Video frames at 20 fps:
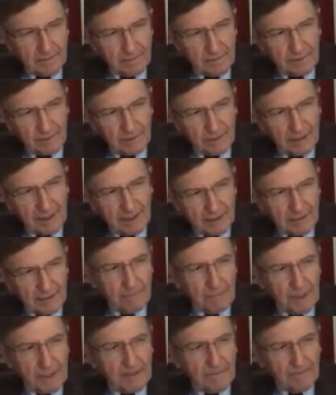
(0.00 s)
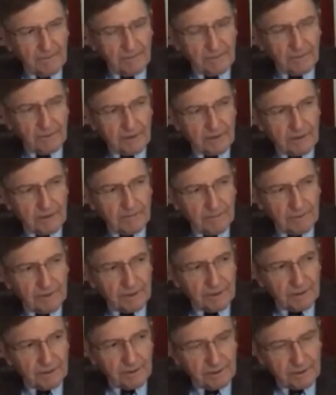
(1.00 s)
So that's a big influence in
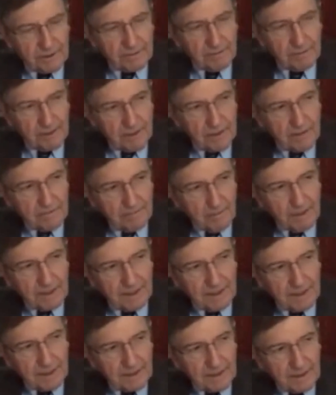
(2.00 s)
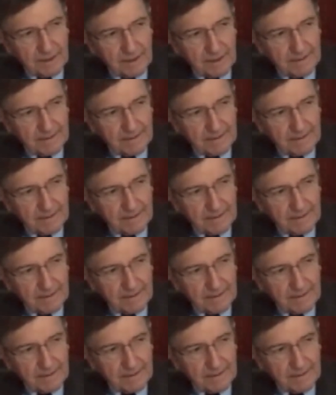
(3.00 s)
Brazil, especially in Bahia.